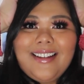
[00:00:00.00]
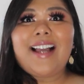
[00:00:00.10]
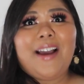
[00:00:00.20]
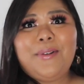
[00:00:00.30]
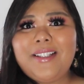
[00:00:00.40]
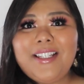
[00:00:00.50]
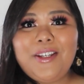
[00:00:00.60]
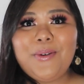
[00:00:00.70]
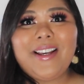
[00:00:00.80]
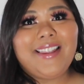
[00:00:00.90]
I will see
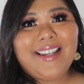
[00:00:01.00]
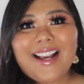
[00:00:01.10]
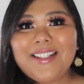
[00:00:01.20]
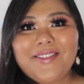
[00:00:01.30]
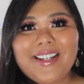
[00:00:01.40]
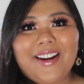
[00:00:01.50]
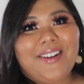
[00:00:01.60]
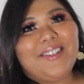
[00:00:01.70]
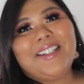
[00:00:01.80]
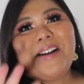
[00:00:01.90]
you in the next
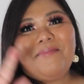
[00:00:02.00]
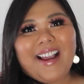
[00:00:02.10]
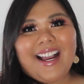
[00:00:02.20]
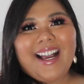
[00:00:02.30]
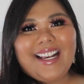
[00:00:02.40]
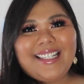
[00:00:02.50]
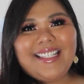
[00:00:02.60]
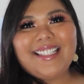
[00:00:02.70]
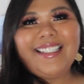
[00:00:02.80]
video. Bye guys.